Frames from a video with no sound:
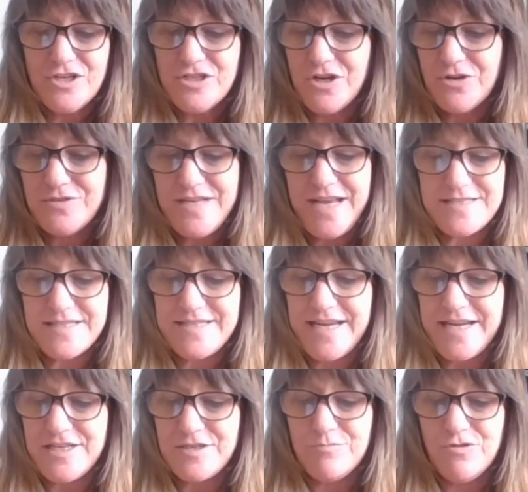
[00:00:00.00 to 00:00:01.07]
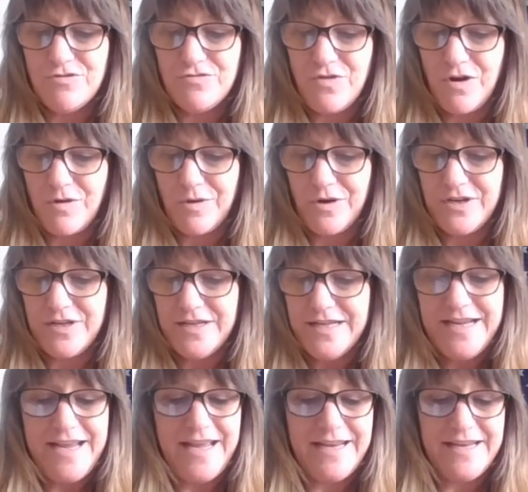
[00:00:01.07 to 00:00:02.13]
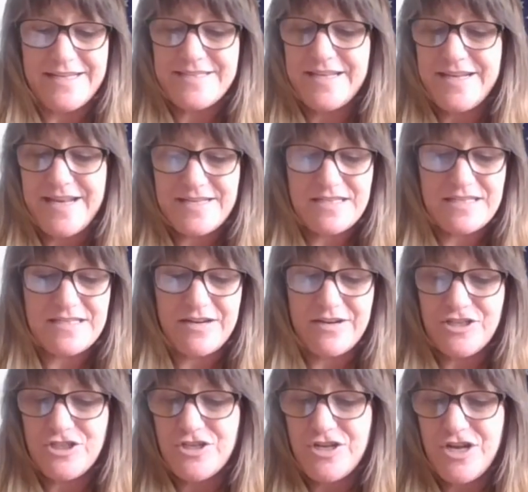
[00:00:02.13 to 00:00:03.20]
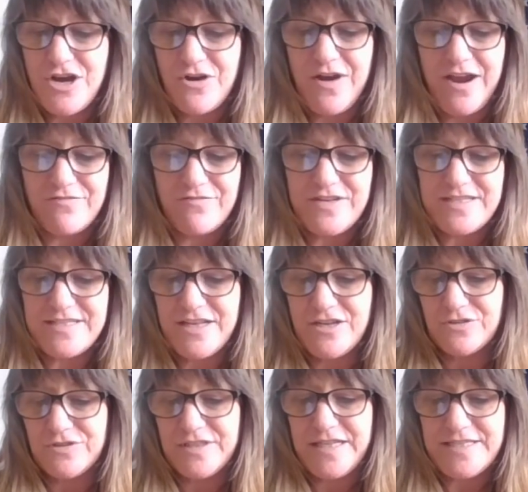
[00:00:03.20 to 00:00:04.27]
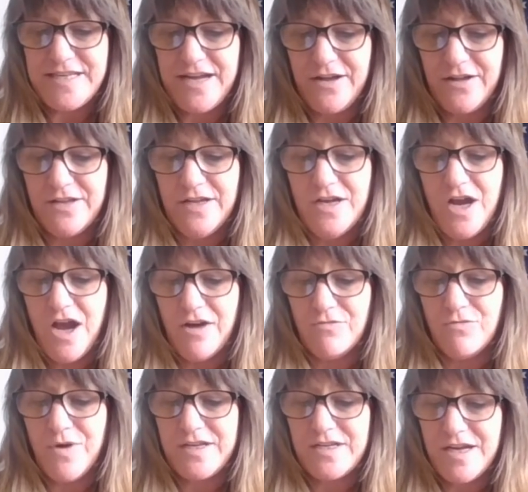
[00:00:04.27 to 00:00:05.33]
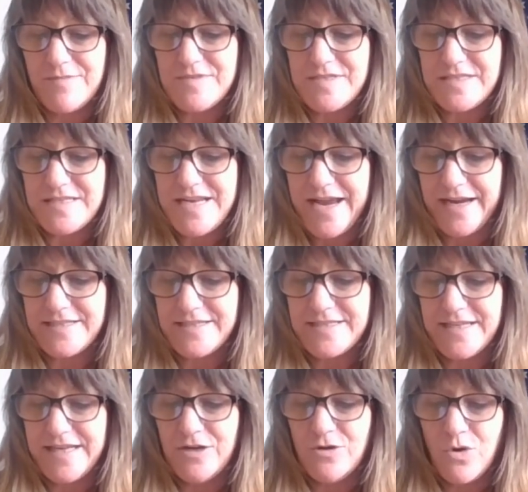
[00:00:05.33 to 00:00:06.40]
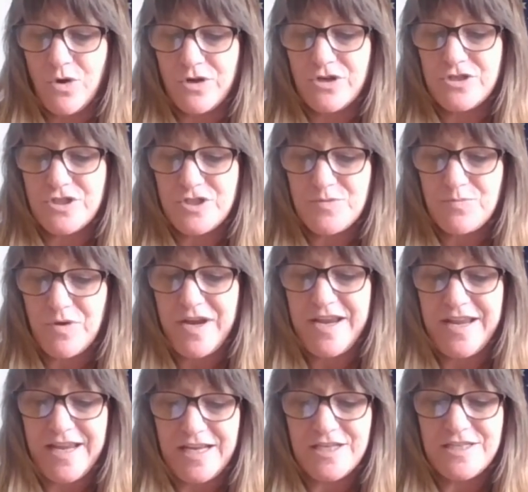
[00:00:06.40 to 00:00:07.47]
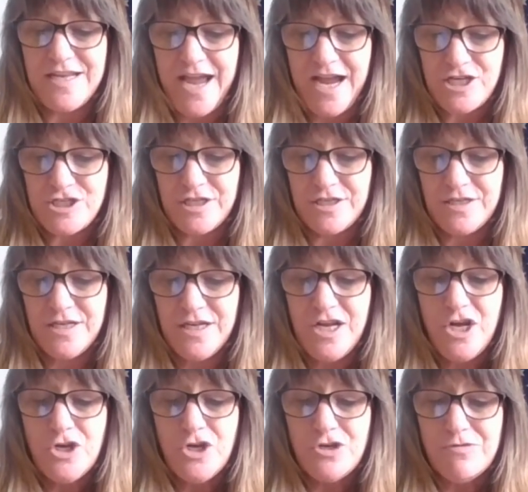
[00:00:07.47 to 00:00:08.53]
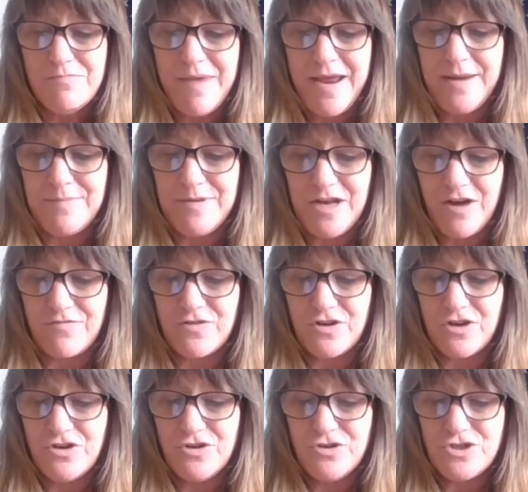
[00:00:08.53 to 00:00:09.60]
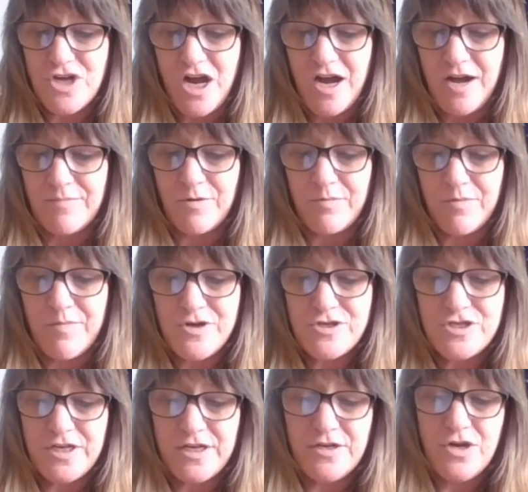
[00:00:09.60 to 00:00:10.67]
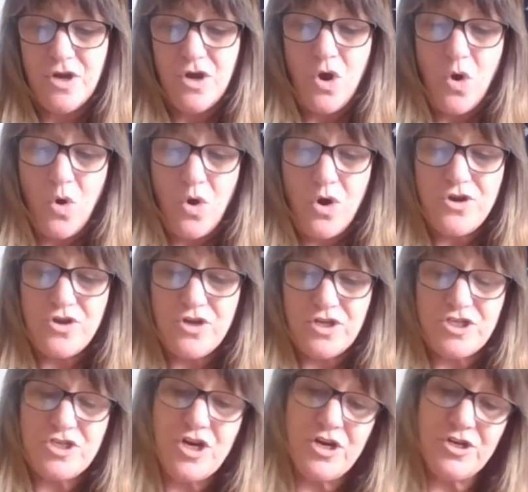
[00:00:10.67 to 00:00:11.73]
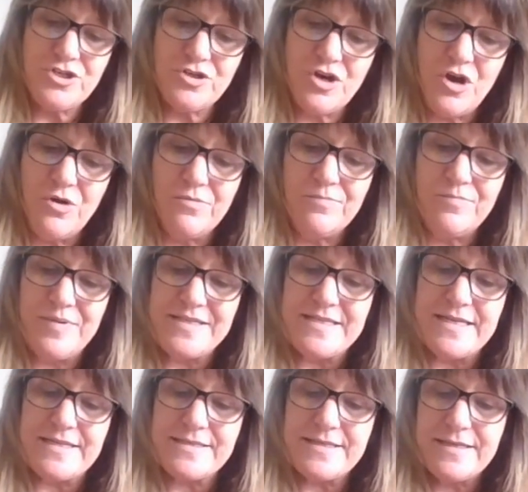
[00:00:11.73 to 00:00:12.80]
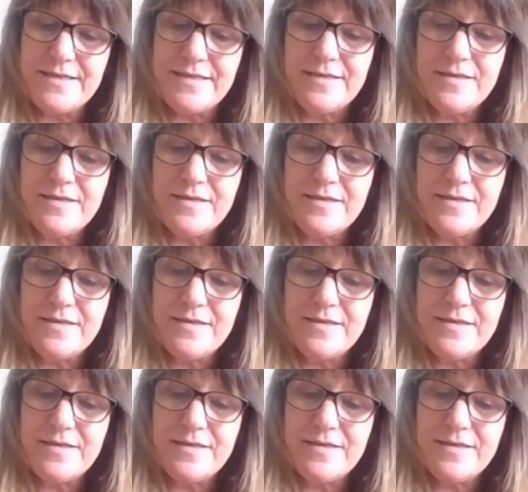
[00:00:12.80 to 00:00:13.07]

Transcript: Don't hesitate to move forward. It isn't necessary to know every single detail of what comes next in order to spring into action. You may be offered a new job or promotion, or you could start your own business.